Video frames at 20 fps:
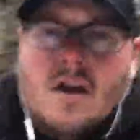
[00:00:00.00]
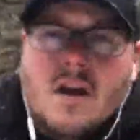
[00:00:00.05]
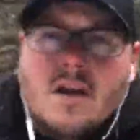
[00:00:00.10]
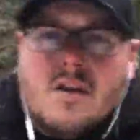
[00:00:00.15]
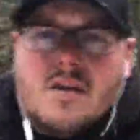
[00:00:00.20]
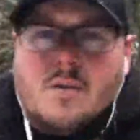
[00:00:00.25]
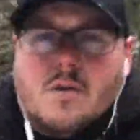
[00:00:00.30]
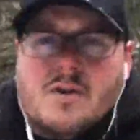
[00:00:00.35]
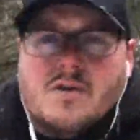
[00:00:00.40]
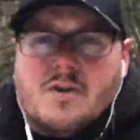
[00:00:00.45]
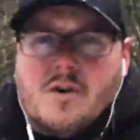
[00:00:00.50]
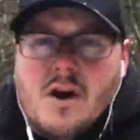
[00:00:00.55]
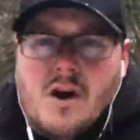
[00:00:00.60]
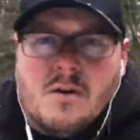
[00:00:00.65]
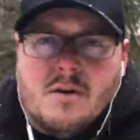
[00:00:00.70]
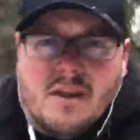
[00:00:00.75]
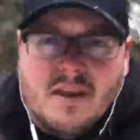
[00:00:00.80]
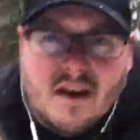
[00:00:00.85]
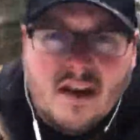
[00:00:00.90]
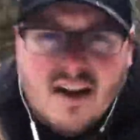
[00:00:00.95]
So what's wrong
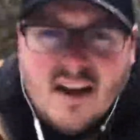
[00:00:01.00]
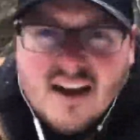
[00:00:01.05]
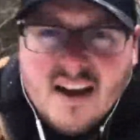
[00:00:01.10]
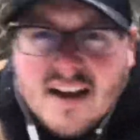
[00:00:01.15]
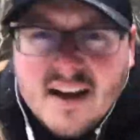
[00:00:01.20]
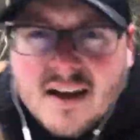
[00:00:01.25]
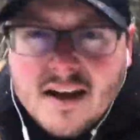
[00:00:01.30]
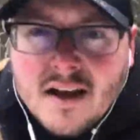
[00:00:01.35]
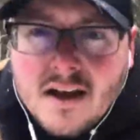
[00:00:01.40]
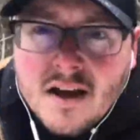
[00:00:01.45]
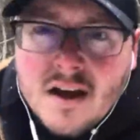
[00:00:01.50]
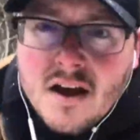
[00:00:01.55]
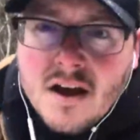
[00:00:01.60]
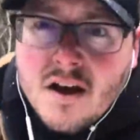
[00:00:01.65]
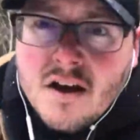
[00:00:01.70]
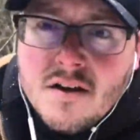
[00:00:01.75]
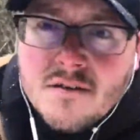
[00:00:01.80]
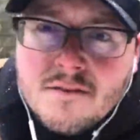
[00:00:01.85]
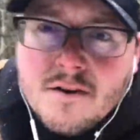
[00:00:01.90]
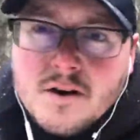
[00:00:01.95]
with it?
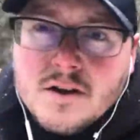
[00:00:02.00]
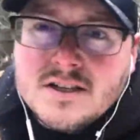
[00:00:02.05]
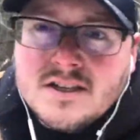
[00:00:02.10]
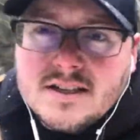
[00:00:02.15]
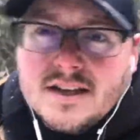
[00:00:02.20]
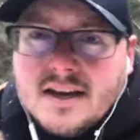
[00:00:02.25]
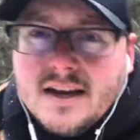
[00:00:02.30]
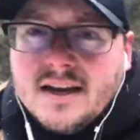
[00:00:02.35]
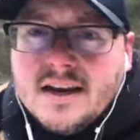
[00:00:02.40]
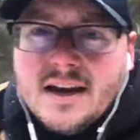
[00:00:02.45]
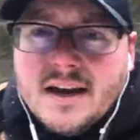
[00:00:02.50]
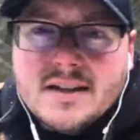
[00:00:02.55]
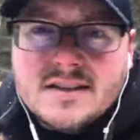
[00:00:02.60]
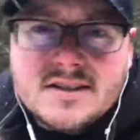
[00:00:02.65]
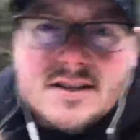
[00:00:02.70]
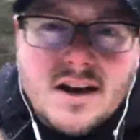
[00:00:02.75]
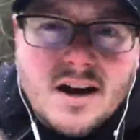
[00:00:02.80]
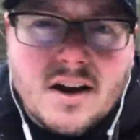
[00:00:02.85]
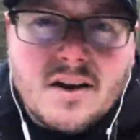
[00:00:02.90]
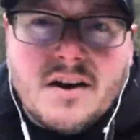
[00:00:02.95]
Firstly, it's
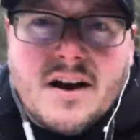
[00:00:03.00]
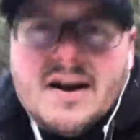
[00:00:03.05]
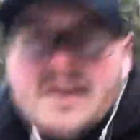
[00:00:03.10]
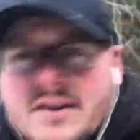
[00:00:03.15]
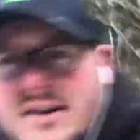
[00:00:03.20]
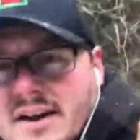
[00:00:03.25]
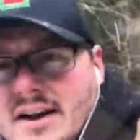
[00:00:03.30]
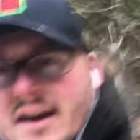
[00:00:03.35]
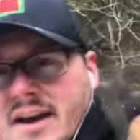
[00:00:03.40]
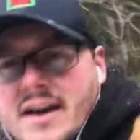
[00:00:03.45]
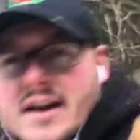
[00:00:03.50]
not grounded.